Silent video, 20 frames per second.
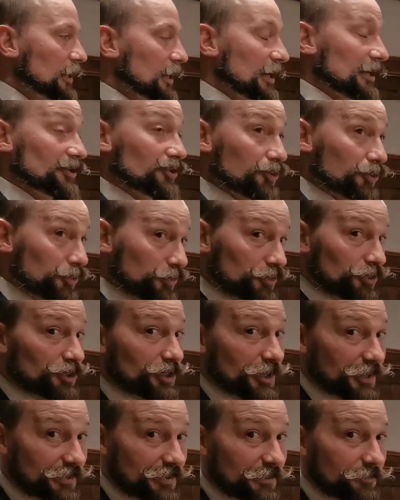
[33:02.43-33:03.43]
I should
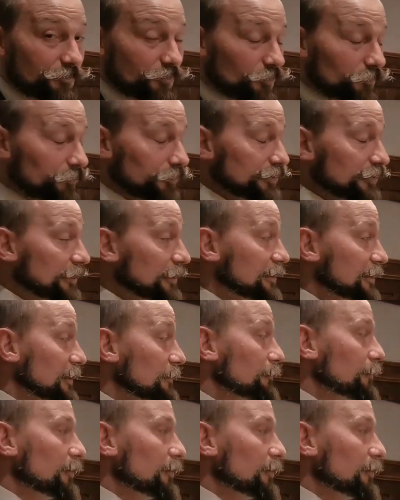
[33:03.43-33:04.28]
check that more precisely,